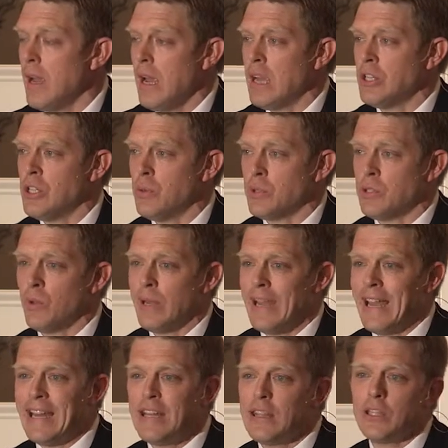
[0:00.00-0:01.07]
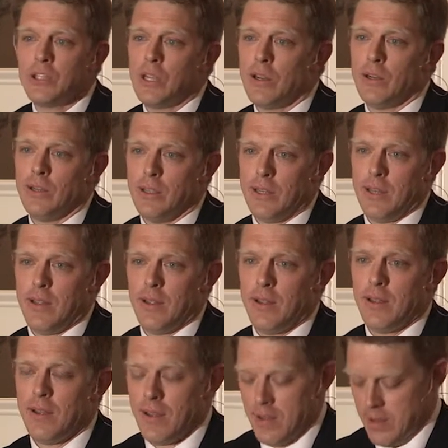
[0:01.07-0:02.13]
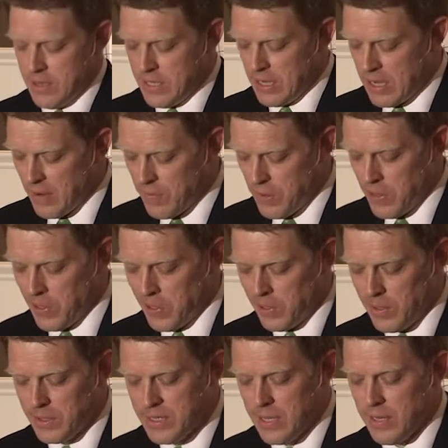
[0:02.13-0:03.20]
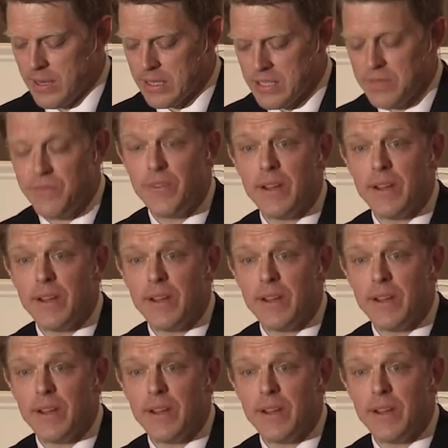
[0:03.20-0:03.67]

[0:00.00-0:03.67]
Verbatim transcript: and she was doing anything she could to cover the hurt that she